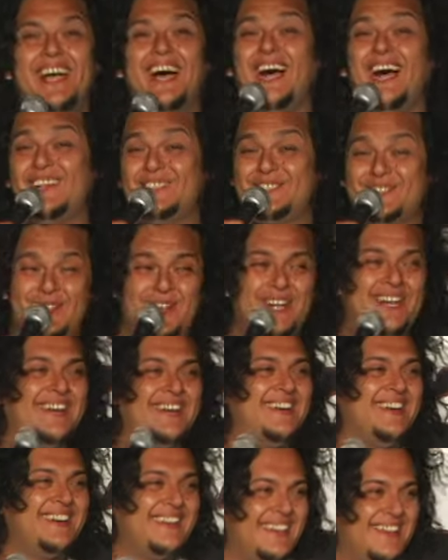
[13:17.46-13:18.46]
I swear.
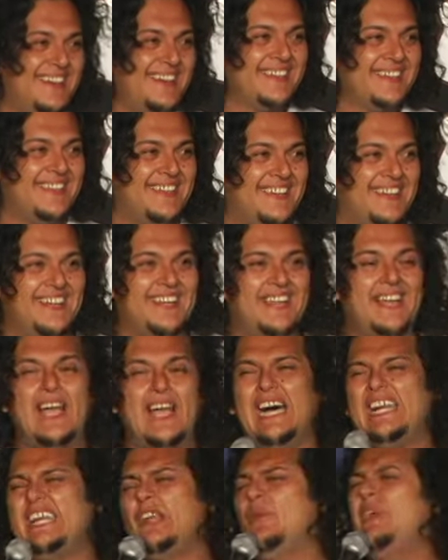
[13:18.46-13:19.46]

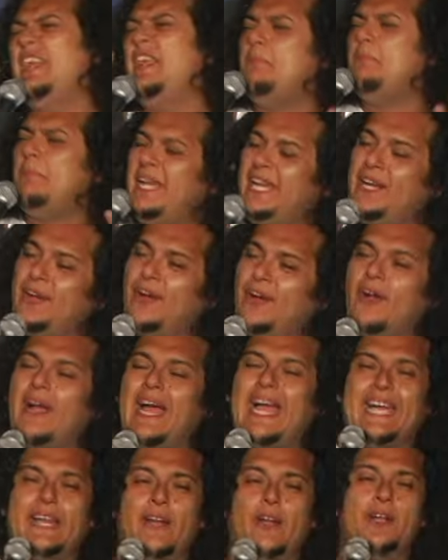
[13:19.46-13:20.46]
I didn't really meet her, I
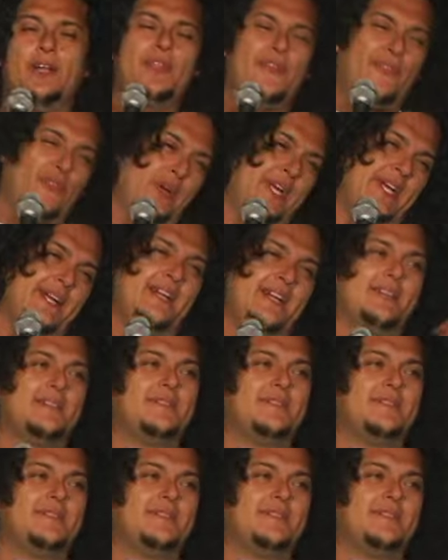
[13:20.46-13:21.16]
added her as a friend.